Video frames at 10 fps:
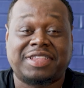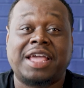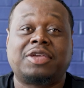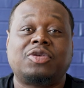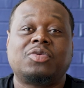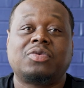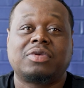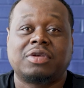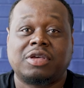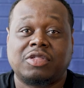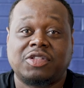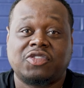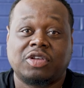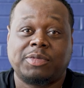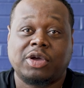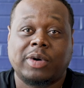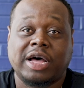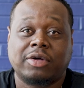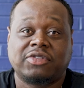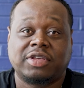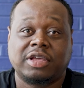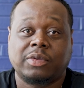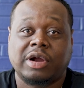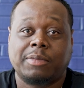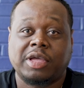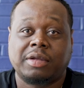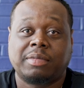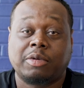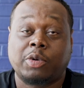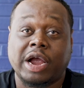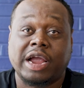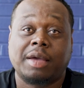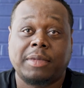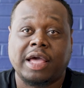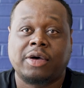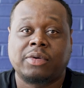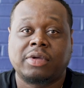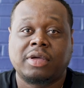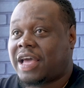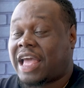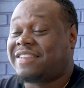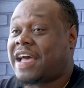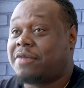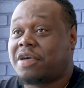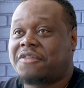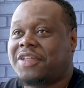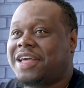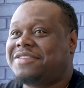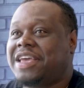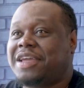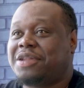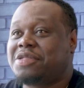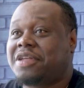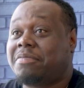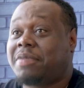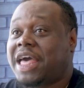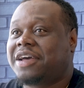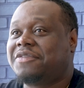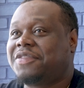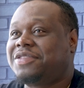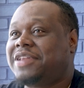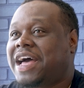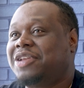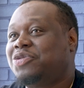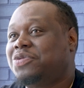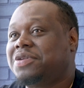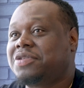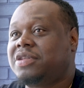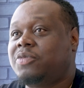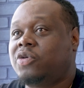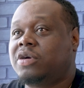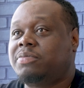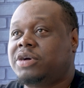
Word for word: Thank you, because it took me a while to get where I'm in, where I am now. At times I felt like taking a step back of not doing this anymore,